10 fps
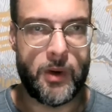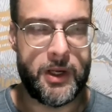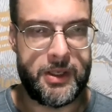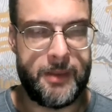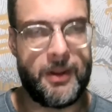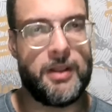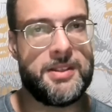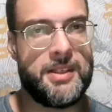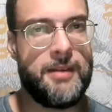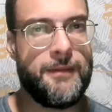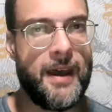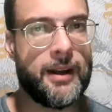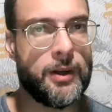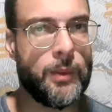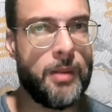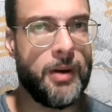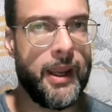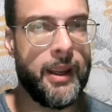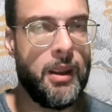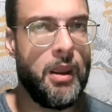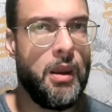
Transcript: where you typically see fat on a ribeye,